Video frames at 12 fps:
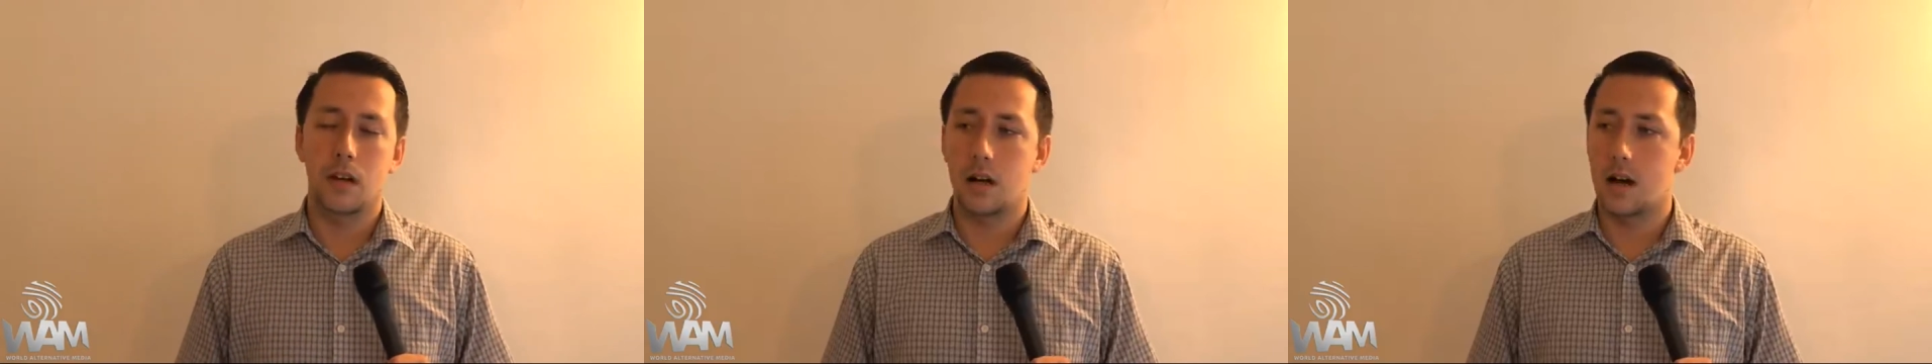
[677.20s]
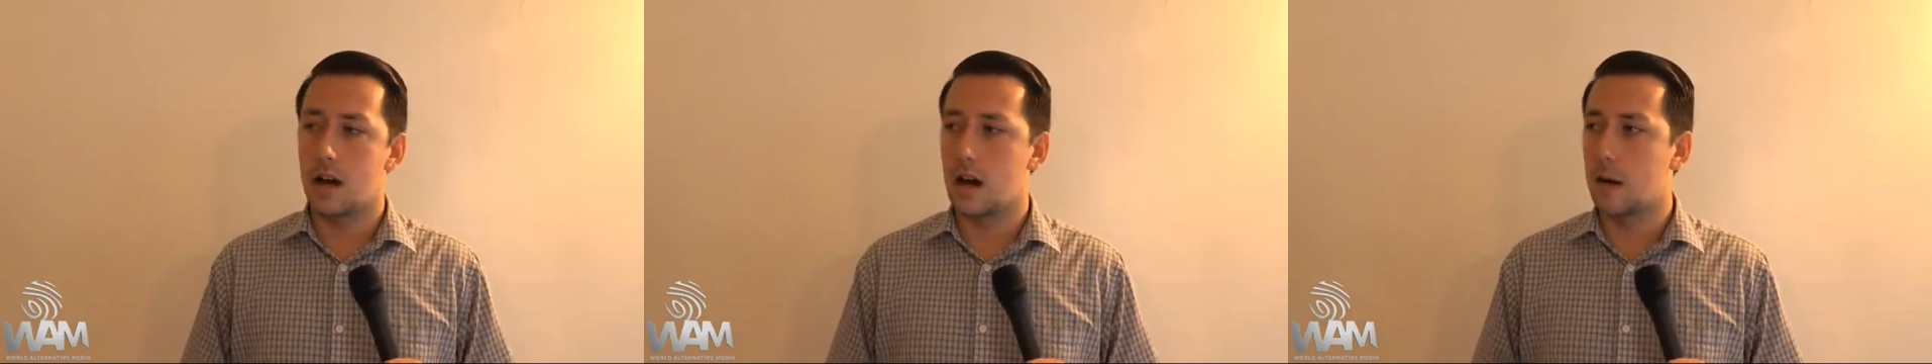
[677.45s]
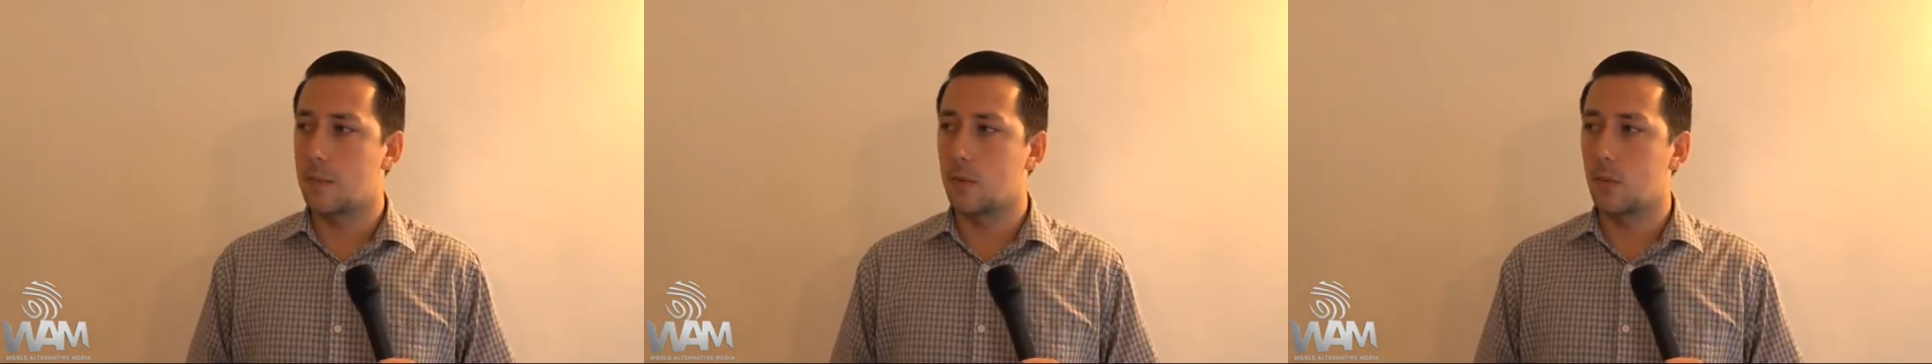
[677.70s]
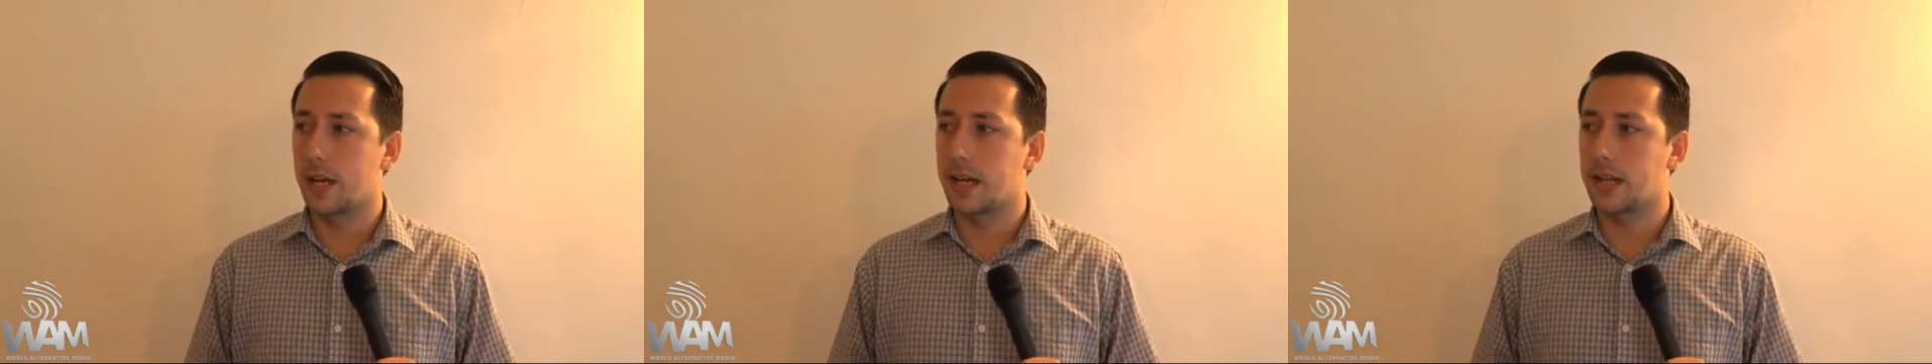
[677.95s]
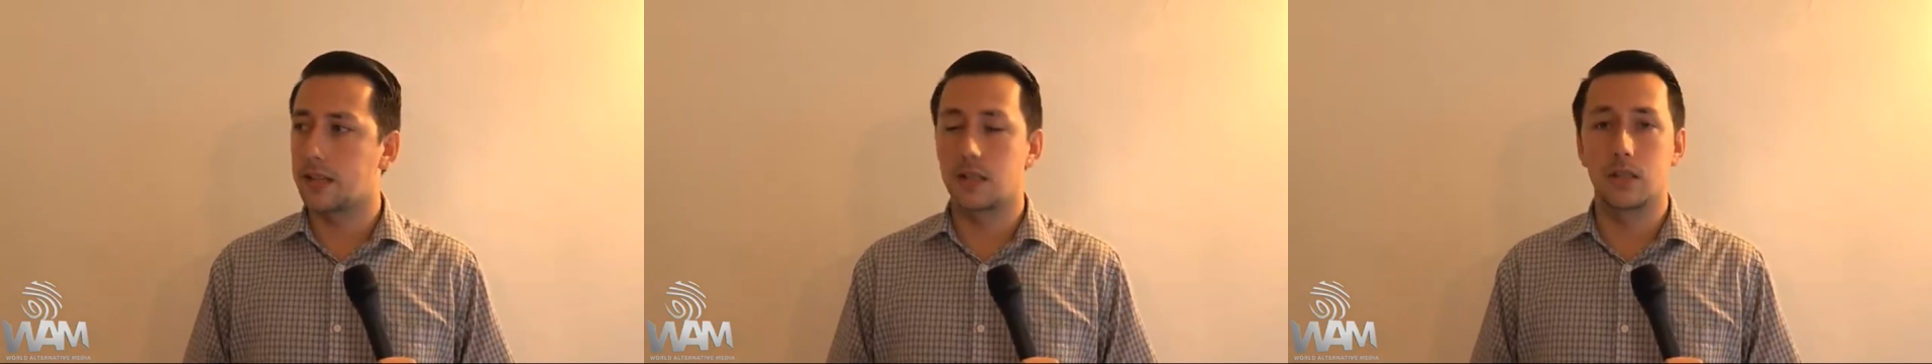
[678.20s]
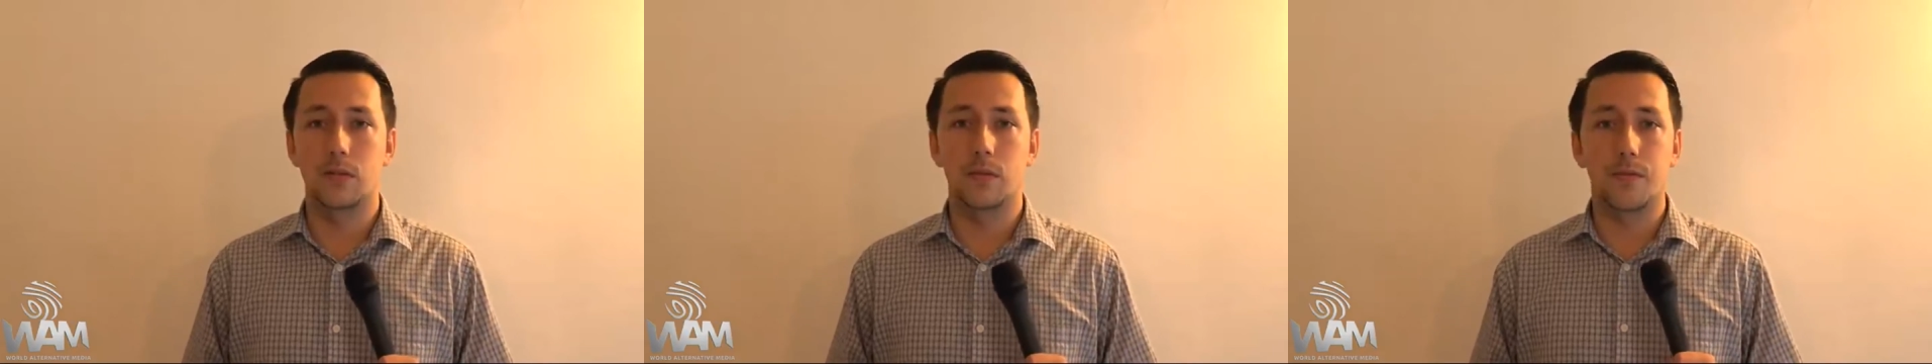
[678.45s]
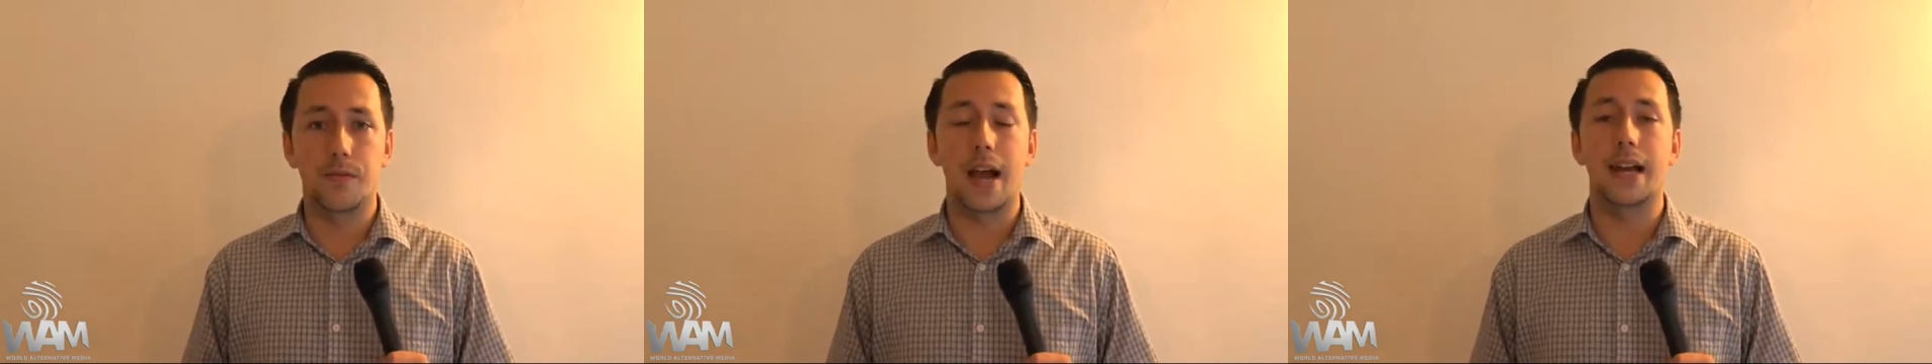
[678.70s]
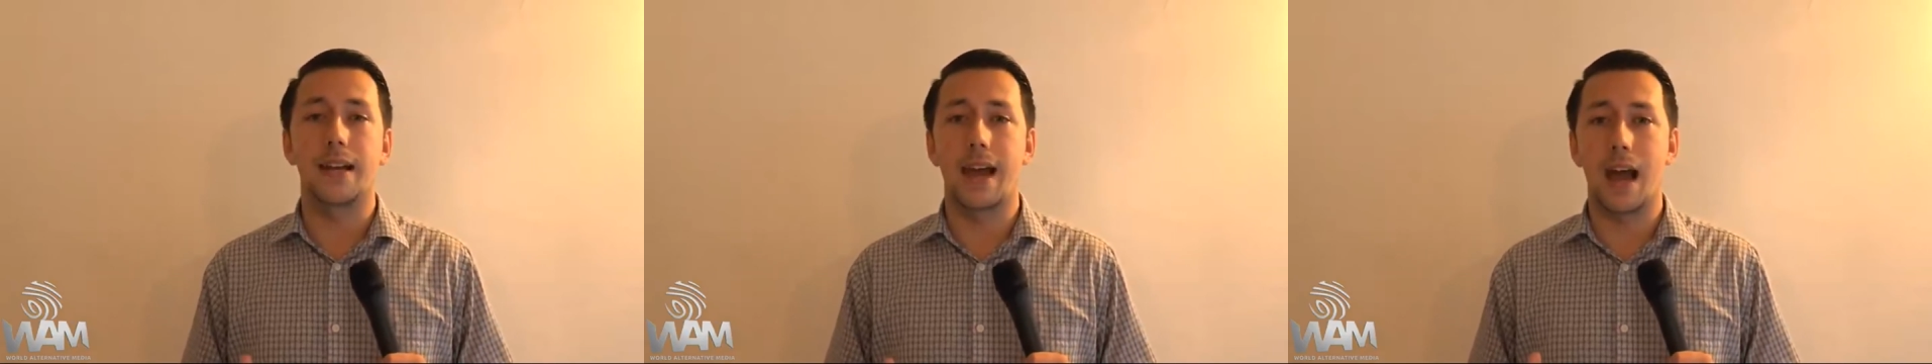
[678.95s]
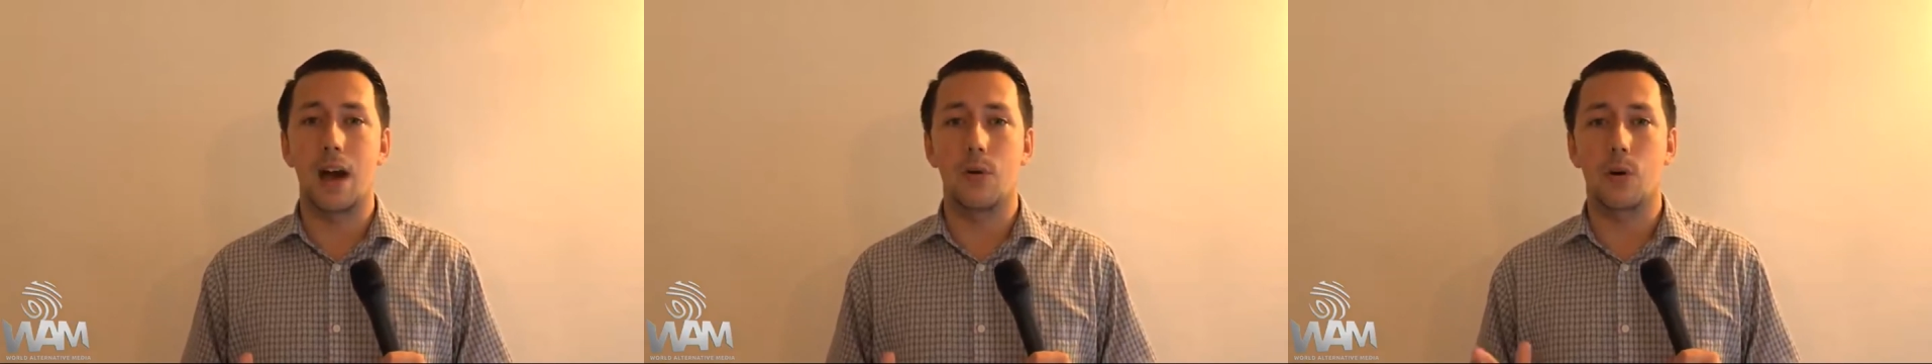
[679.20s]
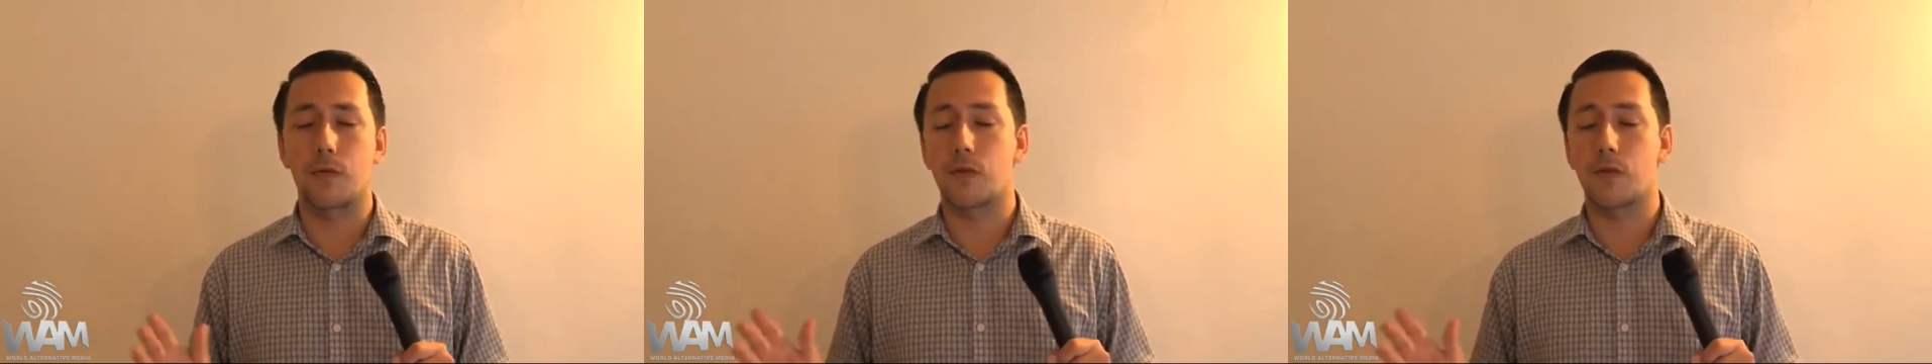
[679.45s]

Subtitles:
We need to fight now or